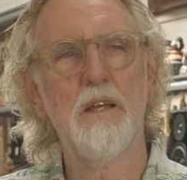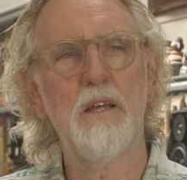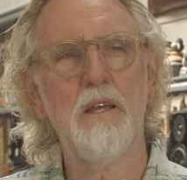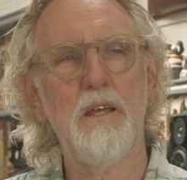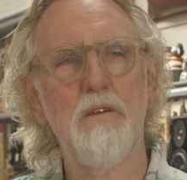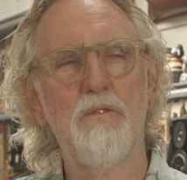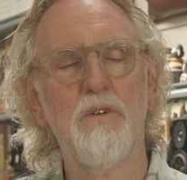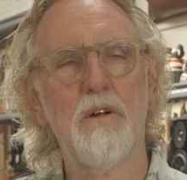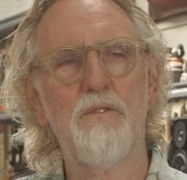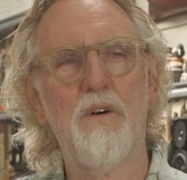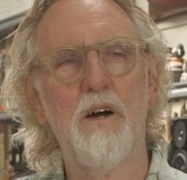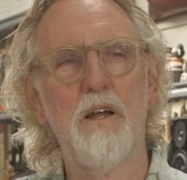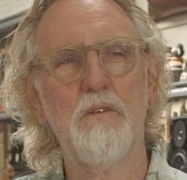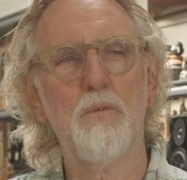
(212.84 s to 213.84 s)
even if
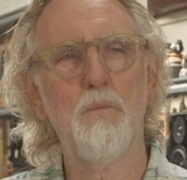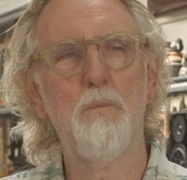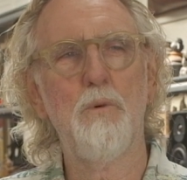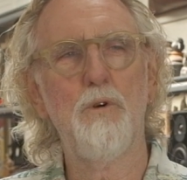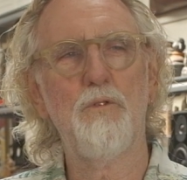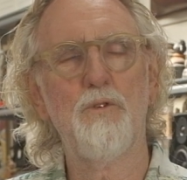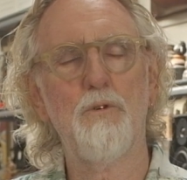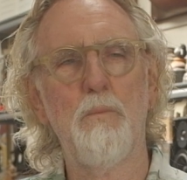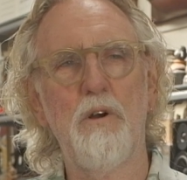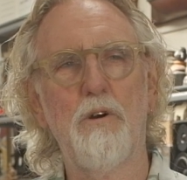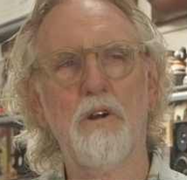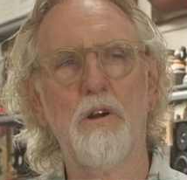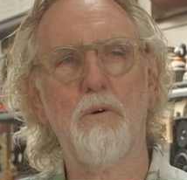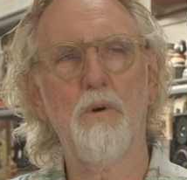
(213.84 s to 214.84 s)
I moved to
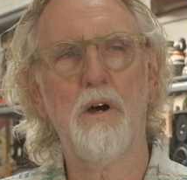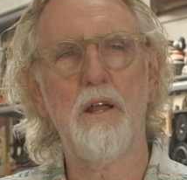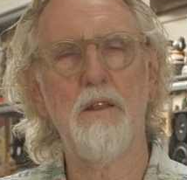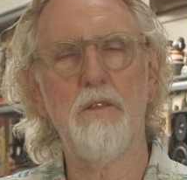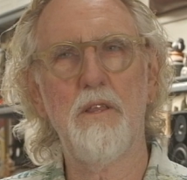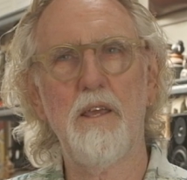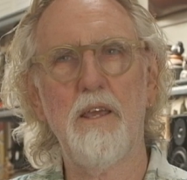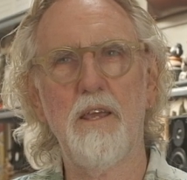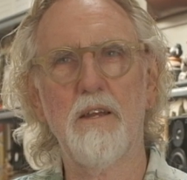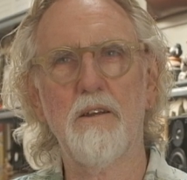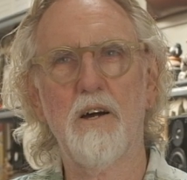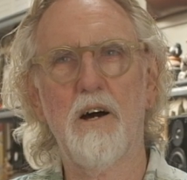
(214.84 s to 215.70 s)
America right then,